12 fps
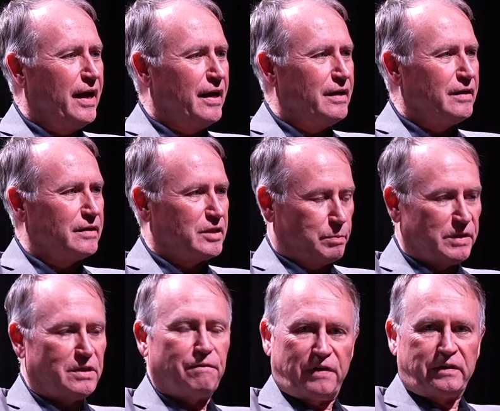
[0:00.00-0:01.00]
And
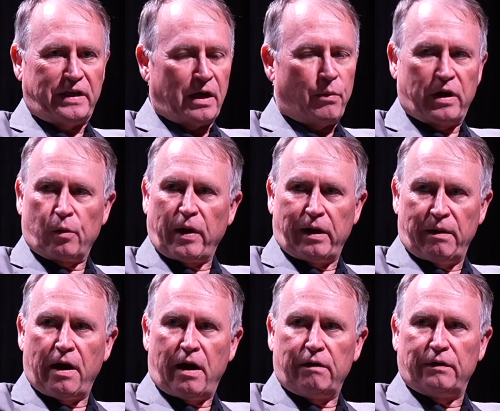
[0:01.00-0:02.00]
specifically, I want to write a,
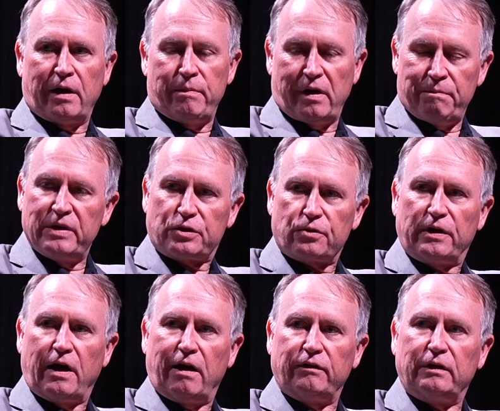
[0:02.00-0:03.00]
novel, a
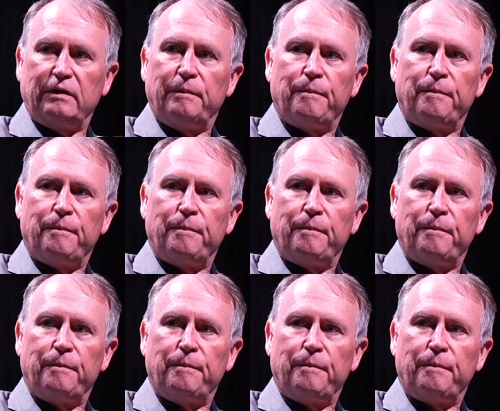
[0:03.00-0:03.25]
mystery novel.